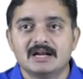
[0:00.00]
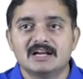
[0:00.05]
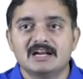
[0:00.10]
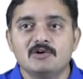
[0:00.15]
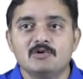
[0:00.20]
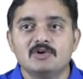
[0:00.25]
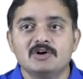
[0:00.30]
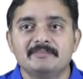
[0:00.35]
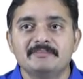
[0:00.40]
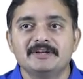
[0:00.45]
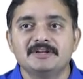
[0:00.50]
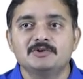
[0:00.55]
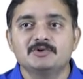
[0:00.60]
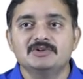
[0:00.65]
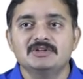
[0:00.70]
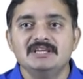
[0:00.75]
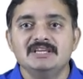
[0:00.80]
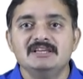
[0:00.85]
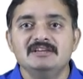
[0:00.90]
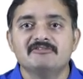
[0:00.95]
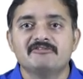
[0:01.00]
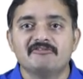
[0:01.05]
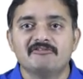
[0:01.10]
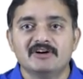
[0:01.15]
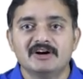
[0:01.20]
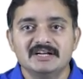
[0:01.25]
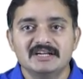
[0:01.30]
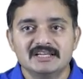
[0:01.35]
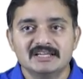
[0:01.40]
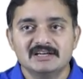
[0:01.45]
Now coming to the
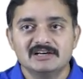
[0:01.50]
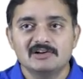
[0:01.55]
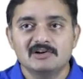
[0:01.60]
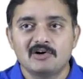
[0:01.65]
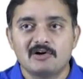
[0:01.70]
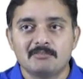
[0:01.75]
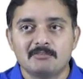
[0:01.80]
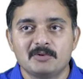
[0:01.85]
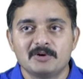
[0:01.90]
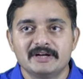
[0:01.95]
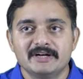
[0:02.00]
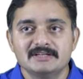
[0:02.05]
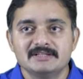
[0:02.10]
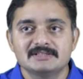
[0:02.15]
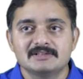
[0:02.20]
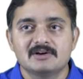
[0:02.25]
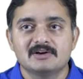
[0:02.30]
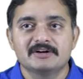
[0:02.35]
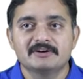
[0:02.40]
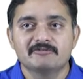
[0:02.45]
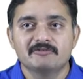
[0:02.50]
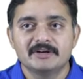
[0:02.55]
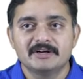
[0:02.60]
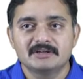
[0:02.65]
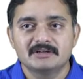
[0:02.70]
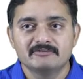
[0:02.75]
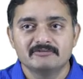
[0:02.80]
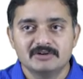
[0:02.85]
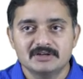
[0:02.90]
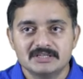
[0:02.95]
vertical components and with
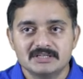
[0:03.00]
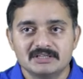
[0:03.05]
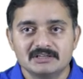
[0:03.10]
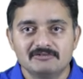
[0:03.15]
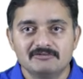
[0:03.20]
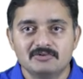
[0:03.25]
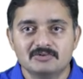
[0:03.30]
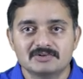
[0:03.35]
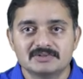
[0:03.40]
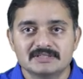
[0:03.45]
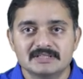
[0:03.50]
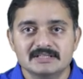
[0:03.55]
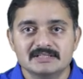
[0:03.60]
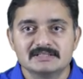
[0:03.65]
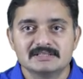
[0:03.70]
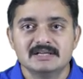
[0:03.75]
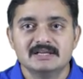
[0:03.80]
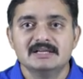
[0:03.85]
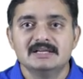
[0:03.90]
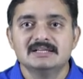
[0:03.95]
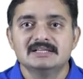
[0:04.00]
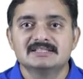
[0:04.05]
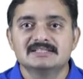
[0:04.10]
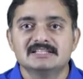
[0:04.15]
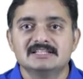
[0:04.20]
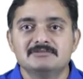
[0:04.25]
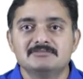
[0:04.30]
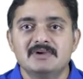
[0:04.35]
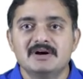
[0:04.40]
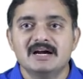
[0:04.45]
vertical forces
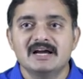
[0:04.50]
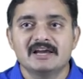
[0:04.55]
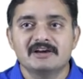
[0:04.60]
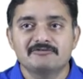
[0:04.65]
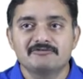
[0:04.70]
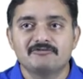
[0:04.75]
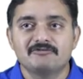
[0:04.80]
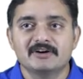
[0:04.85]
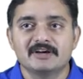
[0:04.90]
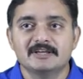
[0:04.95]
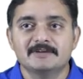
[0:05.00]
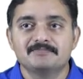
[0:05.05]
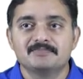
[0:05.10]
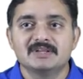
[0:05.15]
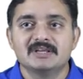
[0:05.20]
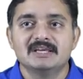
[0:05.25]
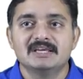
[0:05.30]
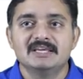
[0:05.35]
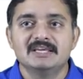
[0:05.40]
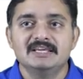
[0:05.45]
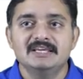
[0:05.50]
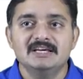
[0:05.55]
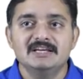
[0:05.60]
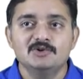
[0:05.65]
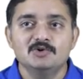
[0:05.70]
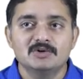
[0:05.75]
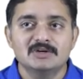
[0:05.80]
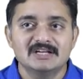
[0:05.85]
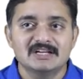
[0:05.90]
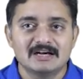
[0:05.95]
sigma Fy. Here
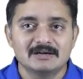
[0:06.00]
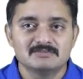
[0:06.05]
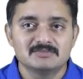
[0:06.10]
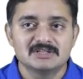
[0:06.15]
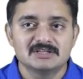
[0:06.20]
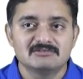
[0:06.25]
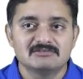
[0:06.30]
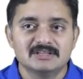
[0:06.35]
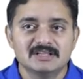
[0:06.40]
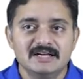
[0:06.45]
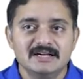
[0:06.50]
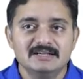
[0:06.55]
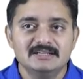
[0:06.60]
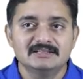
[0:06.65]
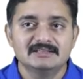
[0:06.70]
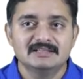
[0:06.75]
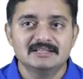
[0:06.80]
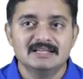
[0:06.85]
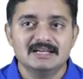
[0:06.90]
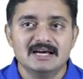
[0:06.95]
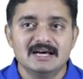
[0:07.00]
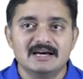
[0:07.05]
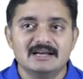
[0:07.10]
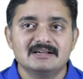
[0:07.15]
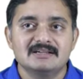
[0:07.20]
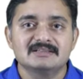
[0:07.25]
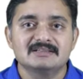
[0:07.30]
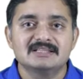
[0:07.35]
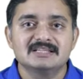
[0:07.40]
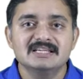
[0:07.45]
you can observe that there
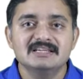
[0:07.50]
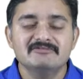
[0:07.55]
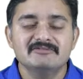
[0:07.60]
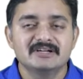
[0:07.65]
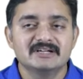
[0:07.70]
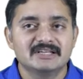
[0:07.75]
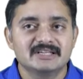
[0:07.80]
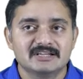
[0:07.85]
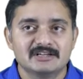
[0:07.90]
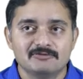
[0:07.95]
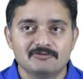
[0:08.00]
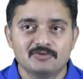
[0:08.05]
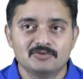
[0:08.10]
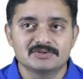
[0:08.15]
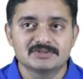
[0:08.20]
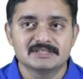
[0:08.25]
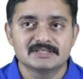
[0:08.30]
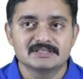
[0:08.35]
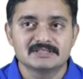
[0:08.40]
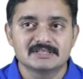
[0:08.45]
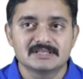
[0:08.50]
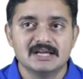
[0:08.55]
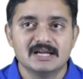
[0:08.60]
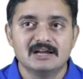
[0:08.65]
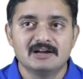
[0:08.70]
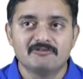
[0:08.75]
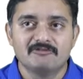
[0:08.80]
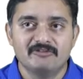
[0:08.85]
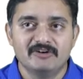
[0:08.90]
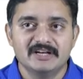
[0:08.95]
are three vertical forces.
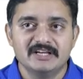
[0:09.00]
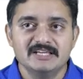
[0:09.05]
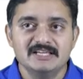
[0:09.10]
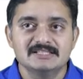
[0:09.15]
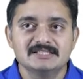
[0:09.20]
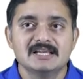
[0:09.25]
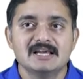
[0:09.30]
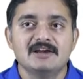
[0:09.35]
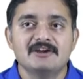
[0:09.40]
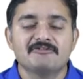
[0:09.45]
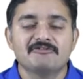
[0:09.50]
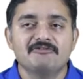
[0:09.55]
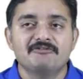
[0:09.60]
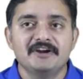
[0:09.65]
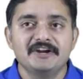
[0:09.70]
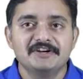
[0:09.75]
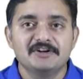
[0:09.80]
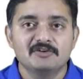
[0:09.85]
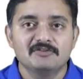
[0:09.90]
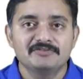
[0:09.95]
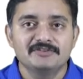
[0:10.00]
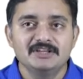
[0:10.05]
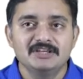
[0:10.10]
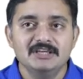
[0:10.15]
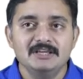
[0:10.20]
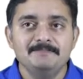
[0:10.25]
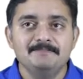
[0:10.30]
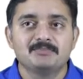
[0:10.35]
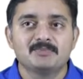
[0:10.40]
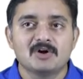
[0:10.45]
One is weight of
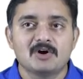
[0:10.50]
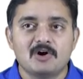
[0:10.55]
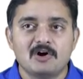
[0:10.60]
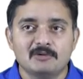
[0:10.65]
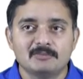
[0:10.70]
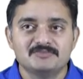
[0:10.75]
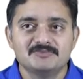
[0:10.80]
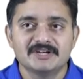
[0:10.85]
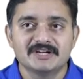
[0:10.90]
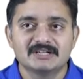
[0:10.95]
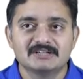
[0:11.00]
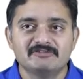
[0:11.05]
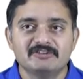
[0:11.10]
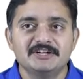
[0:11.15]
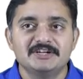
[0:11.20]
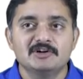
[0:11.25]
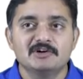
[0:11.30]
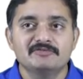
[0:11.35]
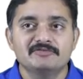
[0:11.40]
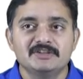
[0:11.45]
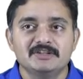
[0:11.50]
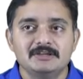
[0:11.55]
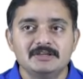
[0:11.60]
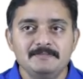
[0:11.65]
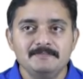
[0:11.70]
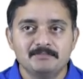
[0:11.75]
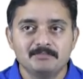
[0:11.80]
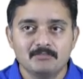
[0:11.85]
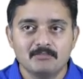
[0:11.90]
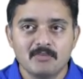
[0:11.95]
the object, weight of
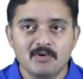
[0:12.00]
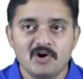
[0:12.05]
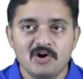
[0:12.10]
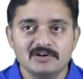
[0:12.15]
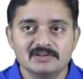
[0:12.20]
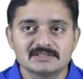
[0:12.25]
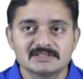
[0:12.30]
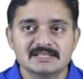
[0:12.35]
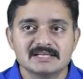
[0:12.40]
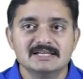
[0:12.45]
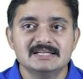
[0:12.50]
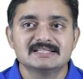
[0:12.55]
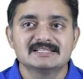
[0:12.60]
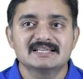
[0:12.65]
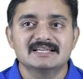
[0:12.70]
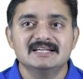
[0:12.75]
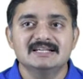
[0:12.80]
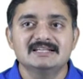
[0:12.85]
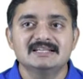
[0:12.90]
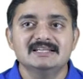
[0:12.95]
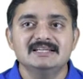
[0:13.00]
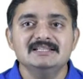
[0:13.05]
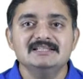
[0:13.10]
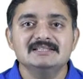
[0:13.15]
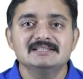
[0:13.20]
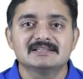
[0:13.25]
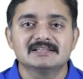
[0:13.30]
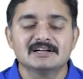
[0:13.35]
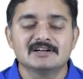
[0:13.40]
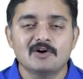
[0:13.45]
the box. Second
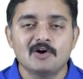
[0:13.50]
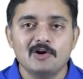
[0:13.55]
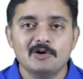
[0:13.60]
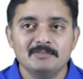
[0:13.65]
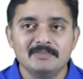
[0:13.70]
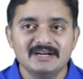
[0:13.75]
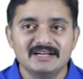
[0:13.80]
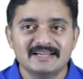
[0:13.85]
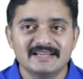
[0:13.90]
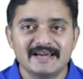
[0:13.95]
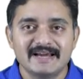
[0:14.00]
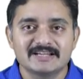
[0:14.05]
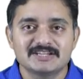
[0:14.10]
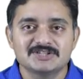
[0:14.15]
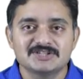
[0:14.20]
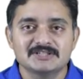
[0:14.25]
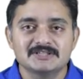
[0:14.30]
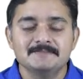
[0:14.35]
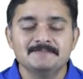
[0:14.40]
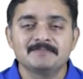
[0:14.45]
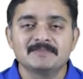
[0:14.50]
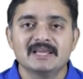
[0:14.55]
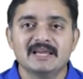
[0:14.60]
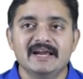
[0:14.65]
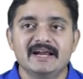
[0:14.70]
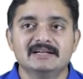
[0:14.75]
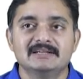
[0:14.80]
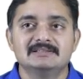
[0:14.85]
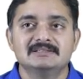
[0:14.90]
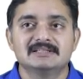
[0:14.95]
is the normal reaction.
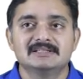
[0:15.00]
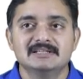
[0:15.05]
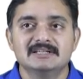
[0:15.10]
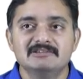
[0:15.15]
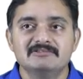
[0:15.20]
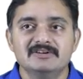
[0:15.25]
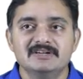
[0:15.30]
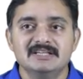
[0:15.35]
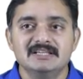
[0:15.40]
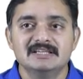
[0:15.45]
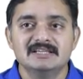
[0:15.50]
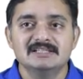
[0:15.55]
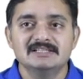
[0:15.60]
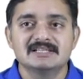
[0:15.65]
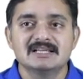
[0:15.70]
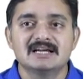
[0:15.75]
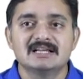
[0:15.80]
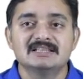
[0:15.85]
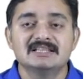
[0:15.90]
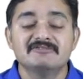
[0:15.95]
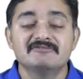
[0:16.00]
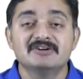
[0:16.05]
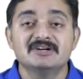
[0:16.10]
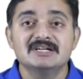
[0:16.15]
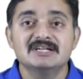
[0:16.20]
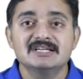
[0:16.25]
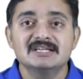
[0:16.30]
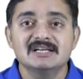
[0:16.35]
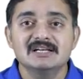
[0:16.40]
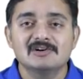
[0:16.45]
And third one is the
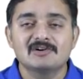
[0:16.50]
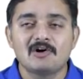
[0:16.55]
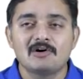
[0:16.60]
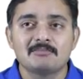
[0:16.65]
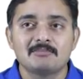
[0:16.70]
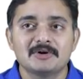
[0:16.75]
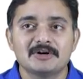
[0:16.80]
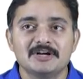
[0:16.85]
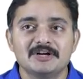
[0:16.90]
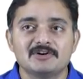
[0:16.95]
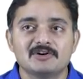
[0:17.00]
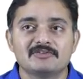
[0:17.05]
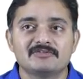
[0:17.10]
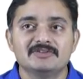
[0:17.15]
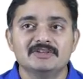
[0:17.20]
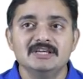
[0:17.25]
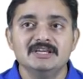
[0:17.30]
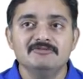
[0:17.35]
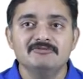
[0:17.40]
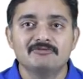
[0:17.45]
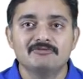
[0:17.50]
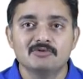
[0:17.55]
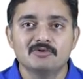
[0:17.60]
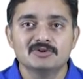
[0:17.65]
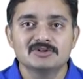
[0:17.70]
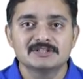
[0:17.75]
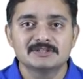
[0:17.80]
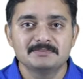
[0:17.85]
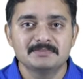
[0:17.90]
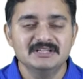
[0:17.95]
vertical component of the
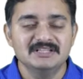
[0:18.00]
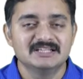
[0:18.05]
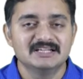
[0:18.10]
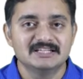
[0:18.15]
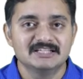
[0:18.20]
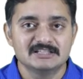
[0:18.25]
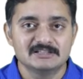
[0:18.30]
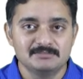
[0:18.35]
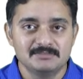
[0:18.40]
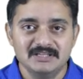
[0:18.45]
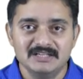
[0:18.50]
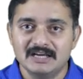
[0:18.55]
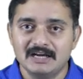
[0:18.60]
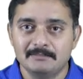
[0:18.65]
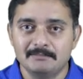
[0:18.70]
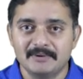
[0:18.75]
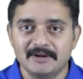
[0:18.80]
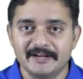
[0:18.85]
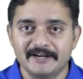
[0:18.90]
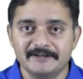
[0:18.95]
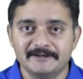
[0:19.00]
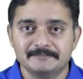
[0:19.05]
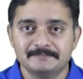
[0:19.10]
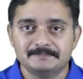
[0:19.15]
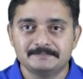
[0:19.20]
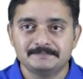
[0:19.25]
force P that is being applied.